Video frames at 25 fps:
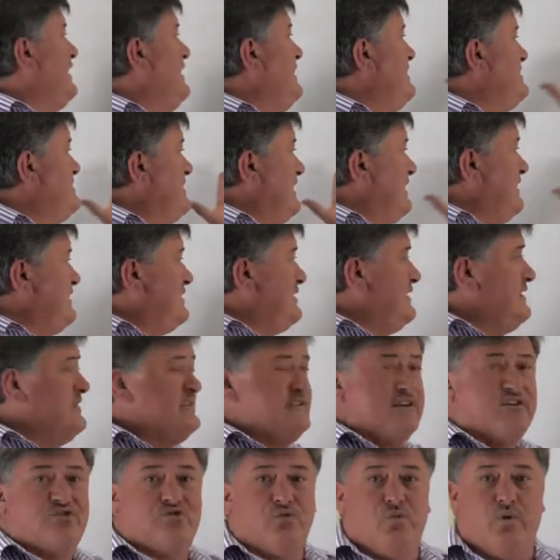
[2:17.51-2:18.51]

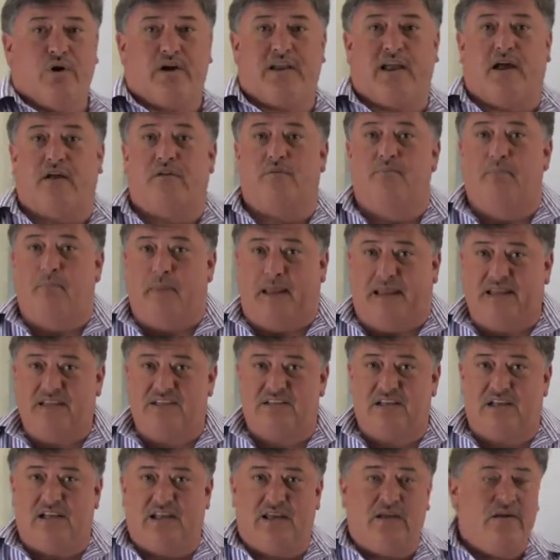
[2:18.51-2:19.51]
easy to work out
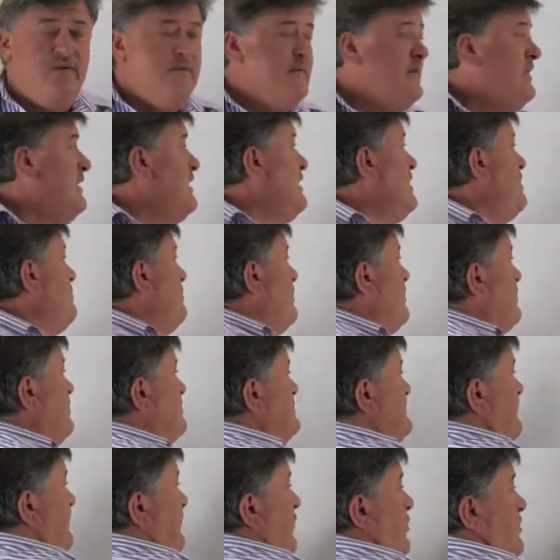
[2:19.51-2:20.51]
mentally,
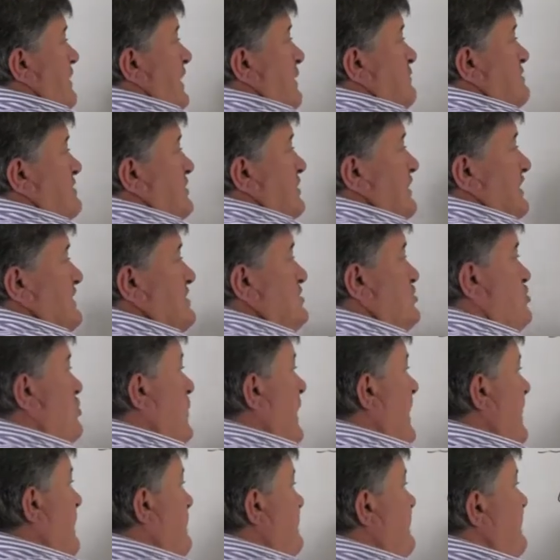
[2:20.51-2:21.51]
because 4 times 3 is
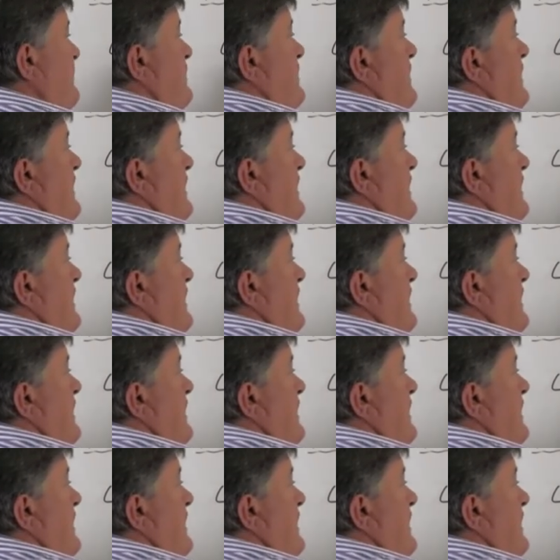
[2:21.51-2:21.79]
12,